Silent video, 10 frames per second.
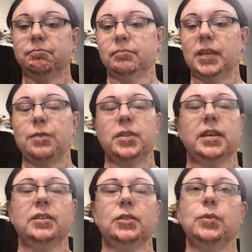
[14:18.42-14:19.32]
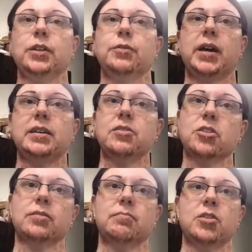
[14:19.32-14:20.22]
get with us and we'll
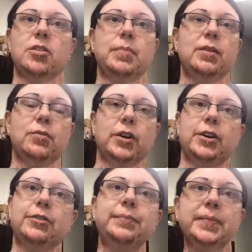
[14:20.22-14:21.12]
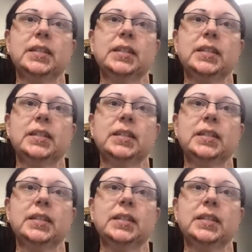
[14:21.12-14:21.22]
arrange shipping for you.